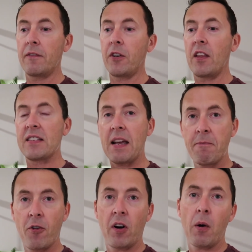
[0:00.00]
for the
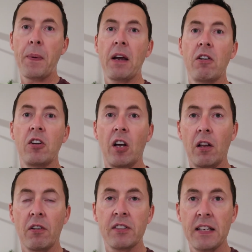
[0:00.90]
same 4 hour period
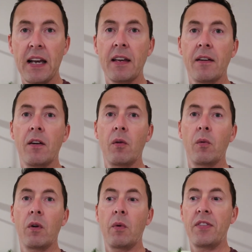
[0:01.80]
earlier on today,
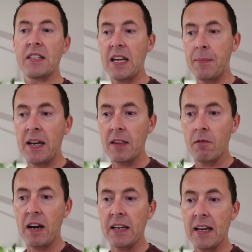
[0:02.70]
with the same heat in
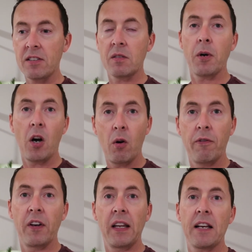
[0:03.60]
the radiators, but
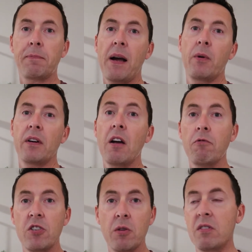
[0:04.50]
hopefully less power,
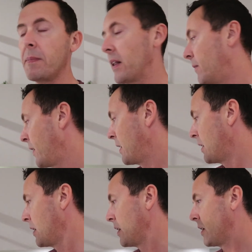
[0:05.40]
and reduce the bill.
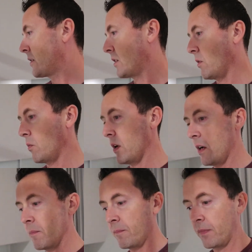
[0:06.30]
So
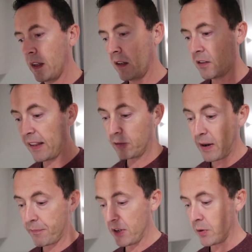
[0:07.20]
so that's
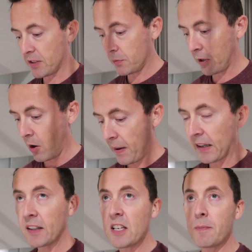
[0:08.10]
what I've been doing since we got
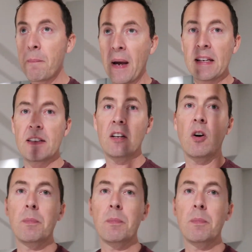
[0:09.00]
back. Lee's been painting